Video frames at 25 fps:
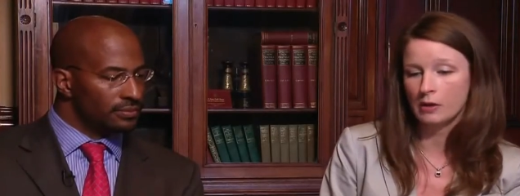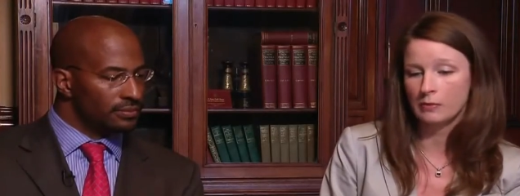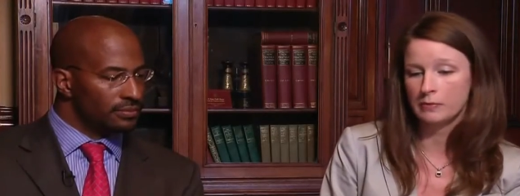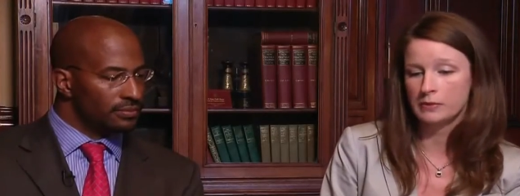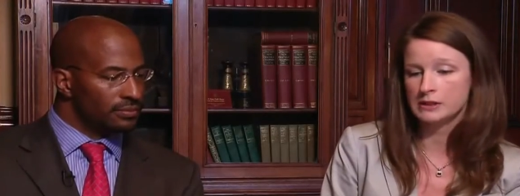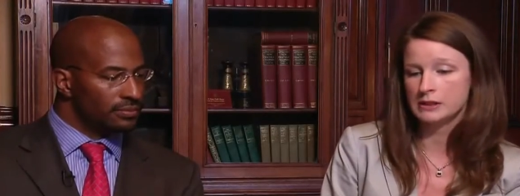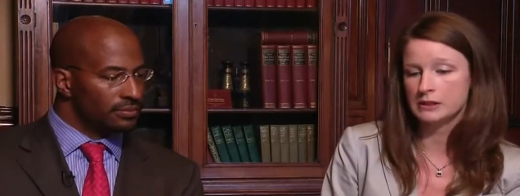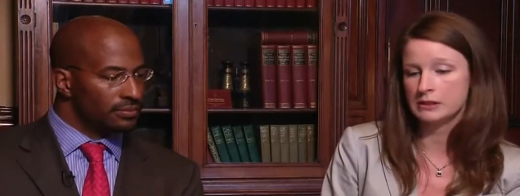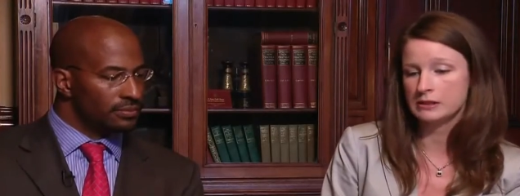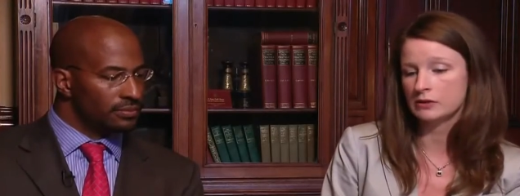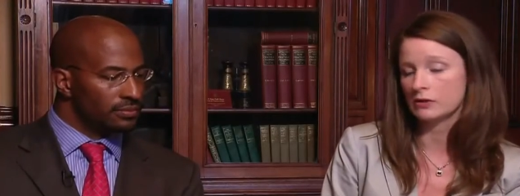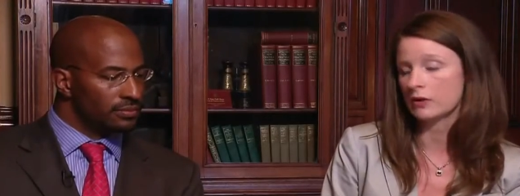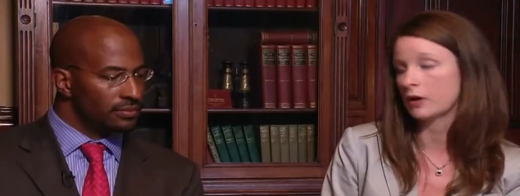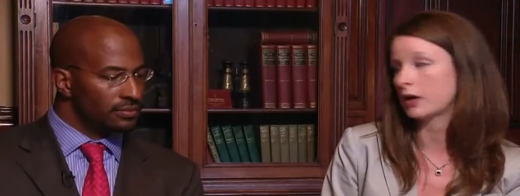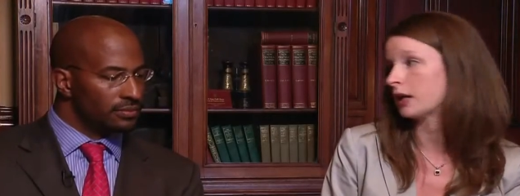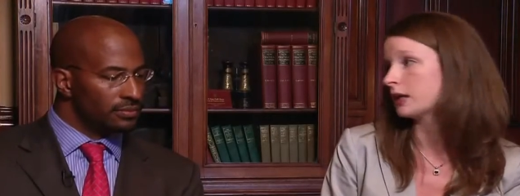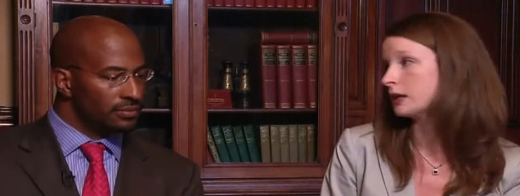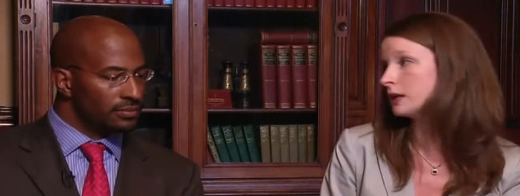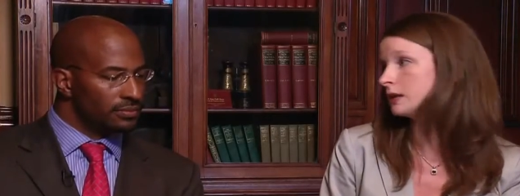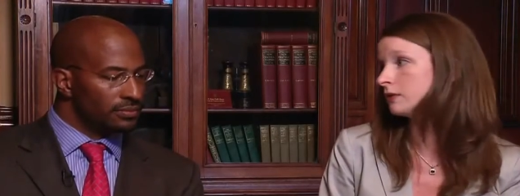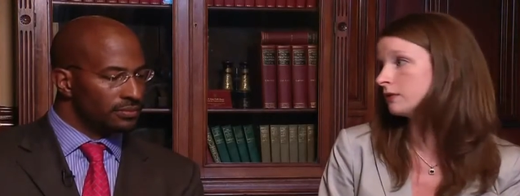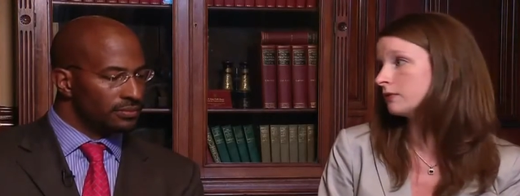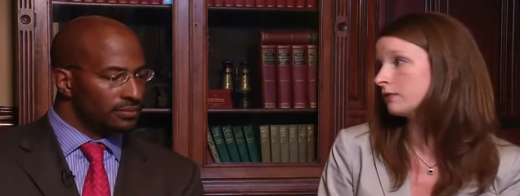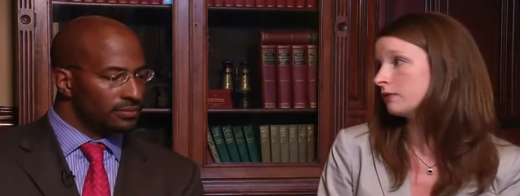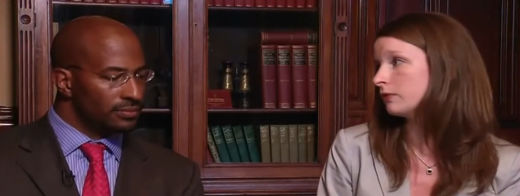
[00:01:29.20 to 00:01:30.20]
Speaker 1: business
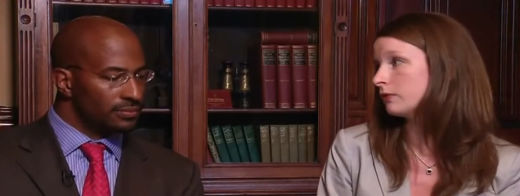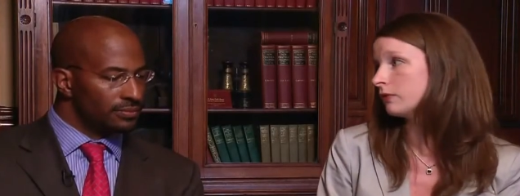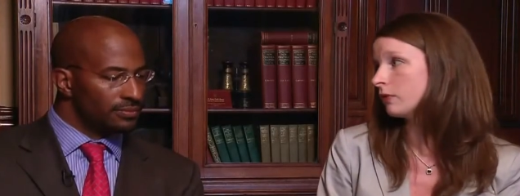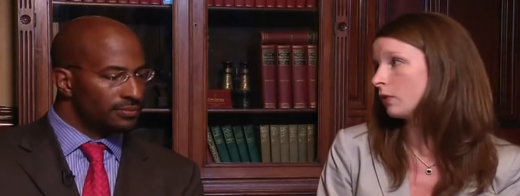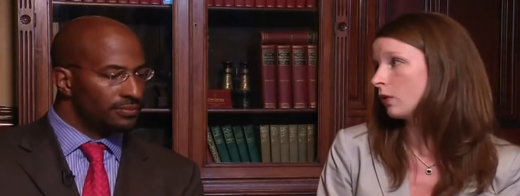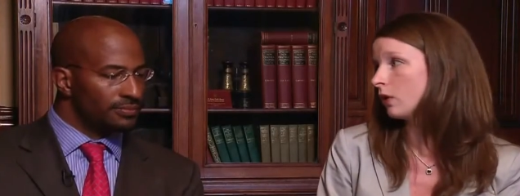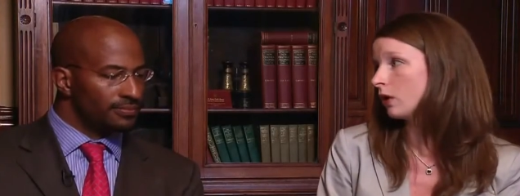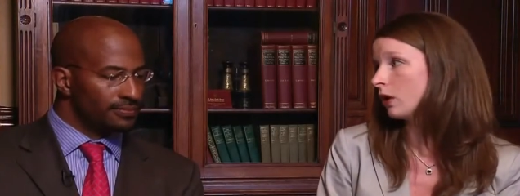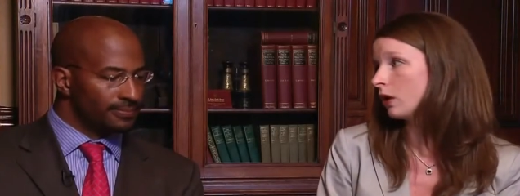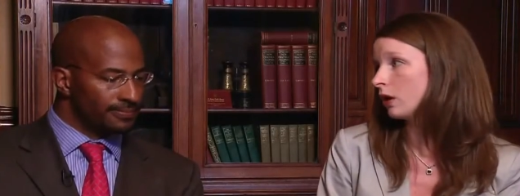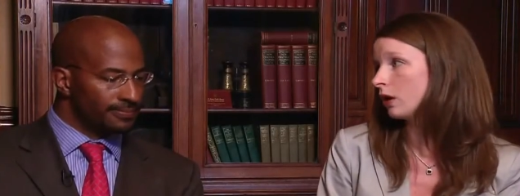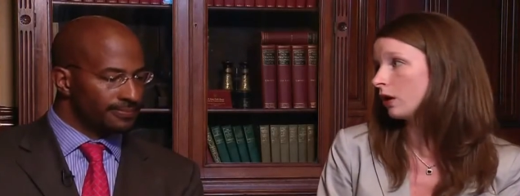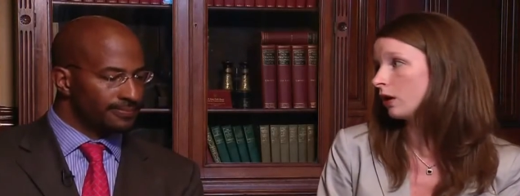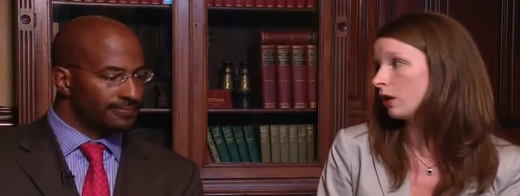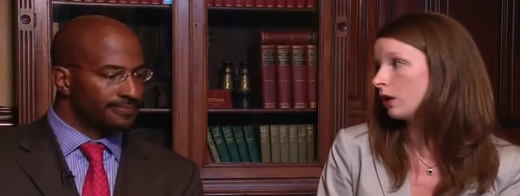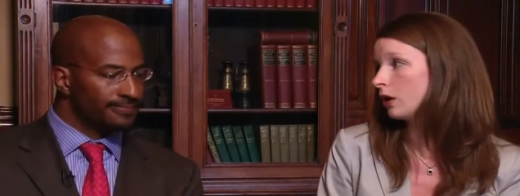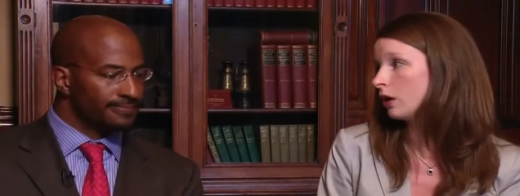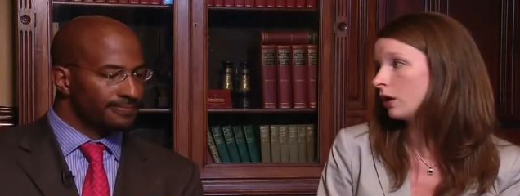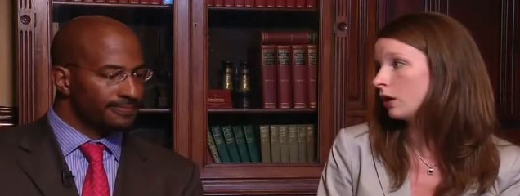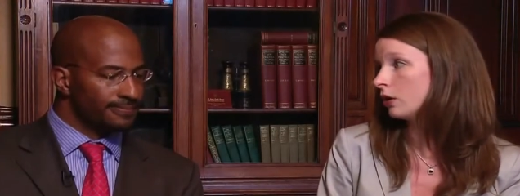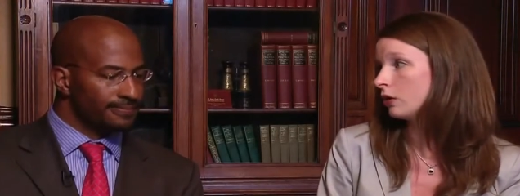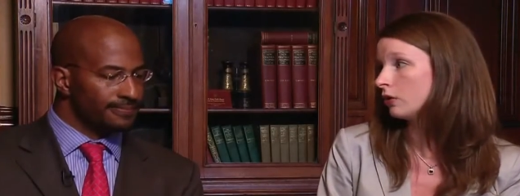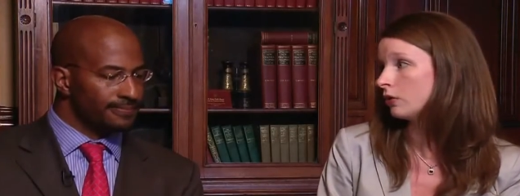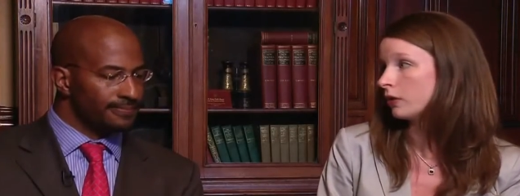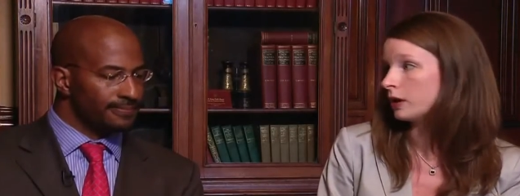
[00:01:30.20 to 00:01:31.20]
grants for
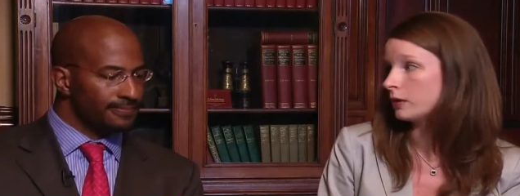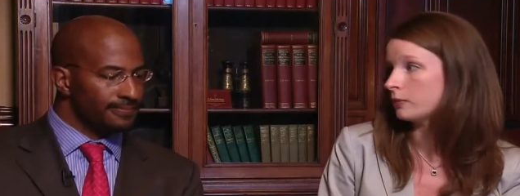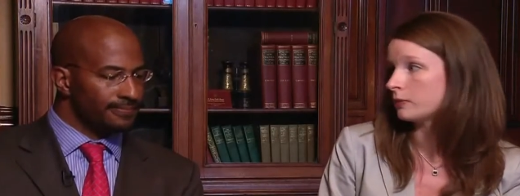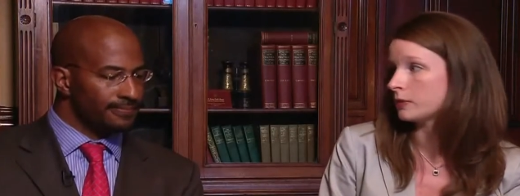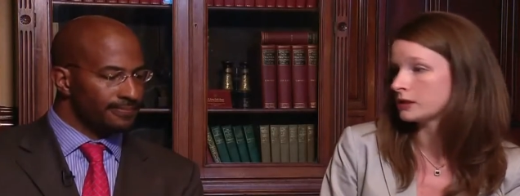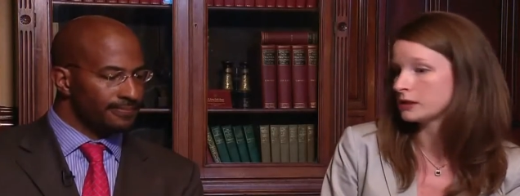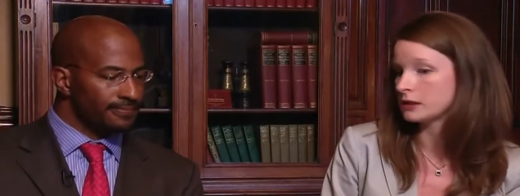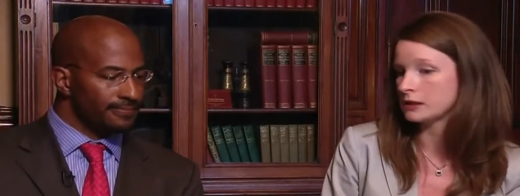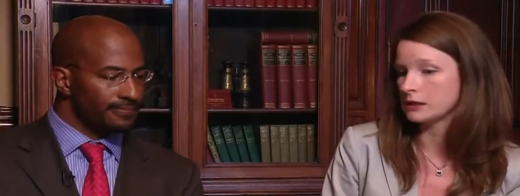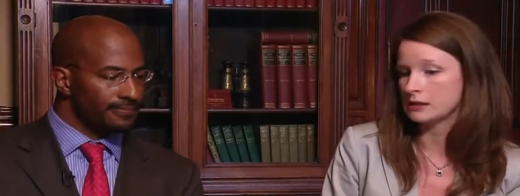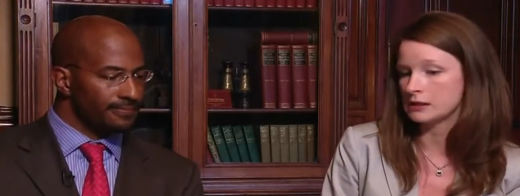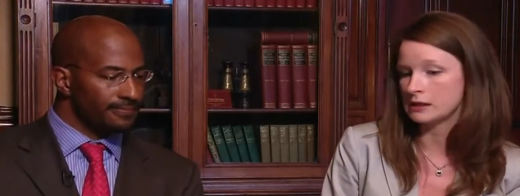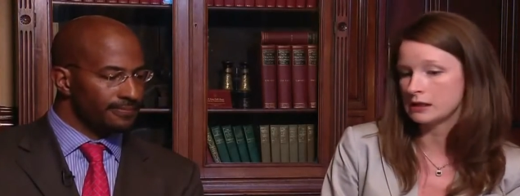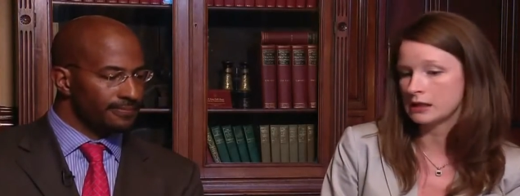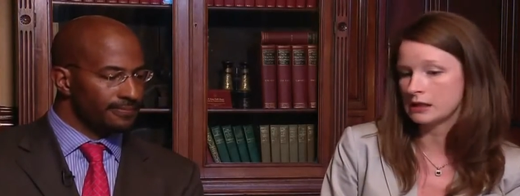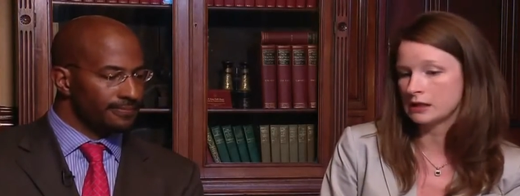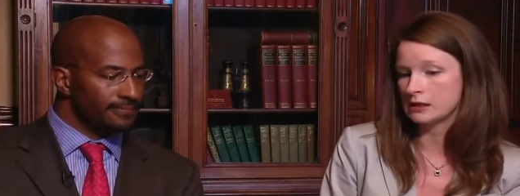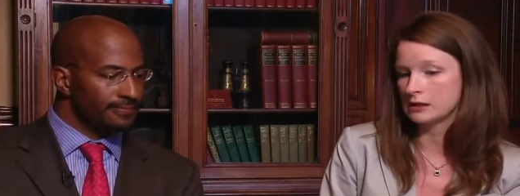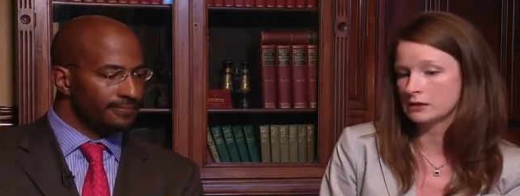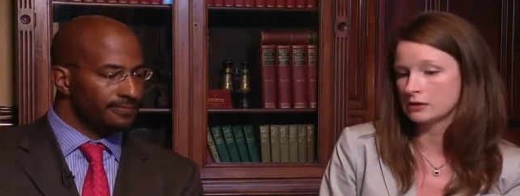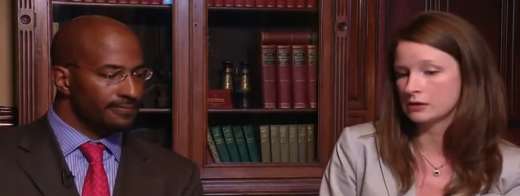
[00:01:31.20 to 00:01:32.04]
green businesses,